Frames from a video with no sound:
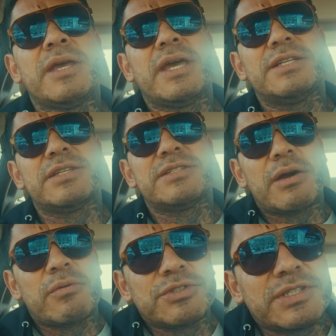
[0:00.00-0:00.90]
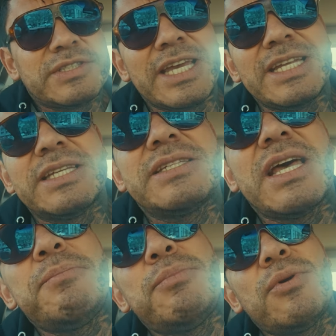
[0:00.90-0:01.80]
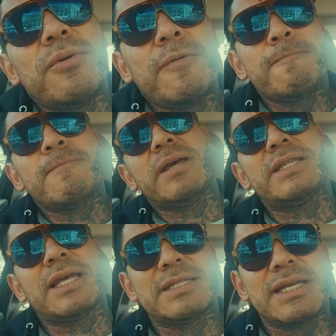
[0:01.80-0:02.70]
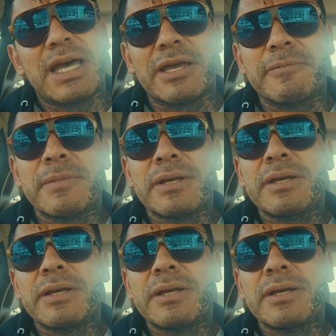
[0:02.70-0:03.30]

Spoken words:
And since I was a Saint disciple at that time,